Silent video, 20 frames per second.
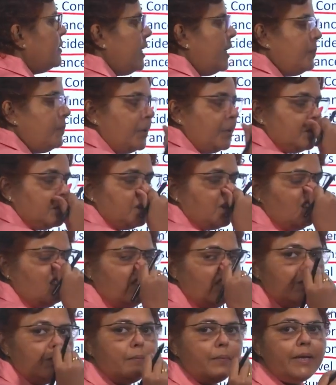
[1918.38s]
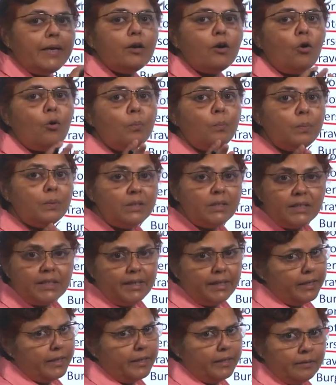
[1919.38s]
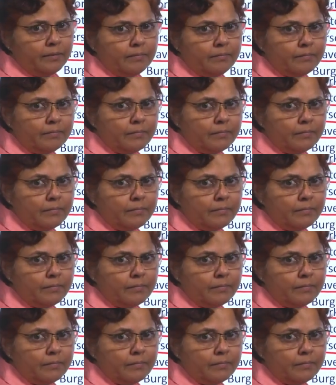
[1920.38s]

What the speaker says: that person will be compensated.